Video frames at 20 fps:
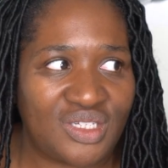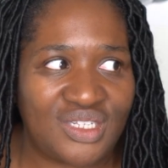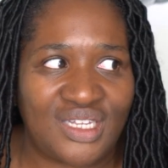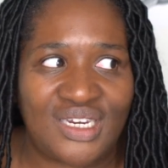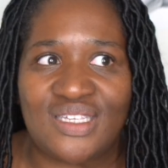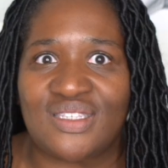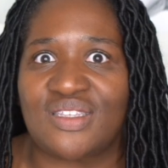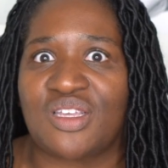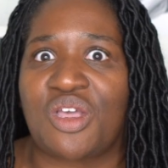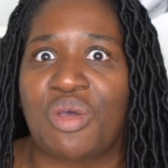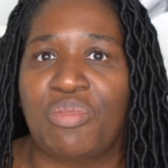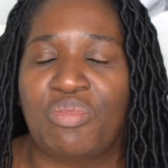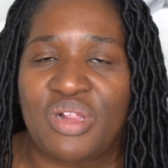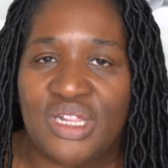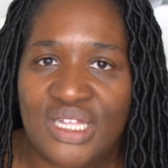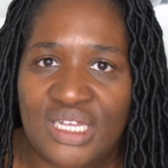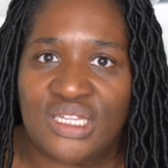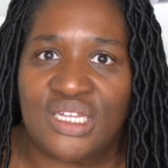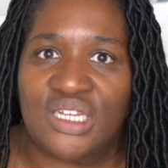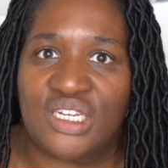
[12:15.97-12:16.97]
it is a
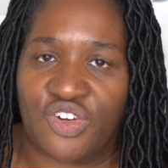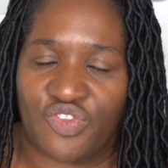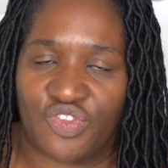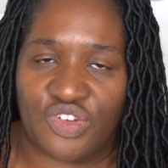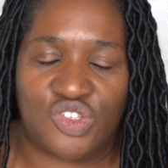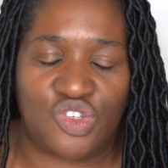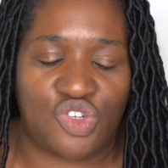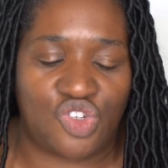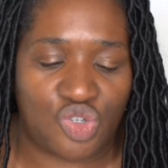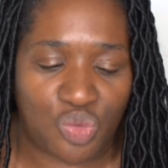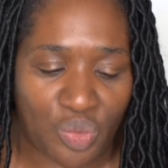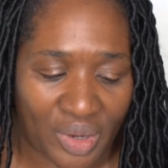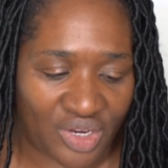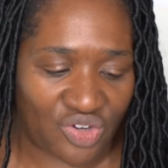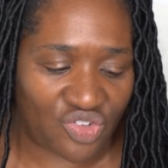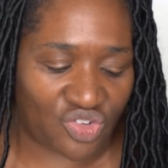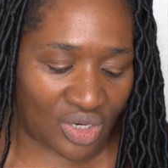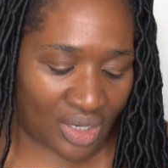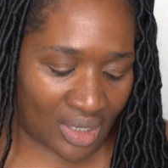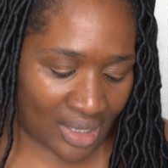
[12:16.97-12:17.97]
completely different
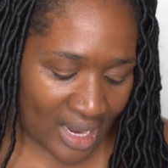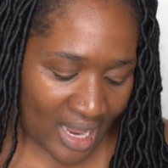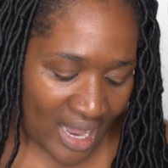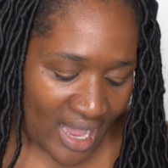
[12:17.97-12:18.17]
situation.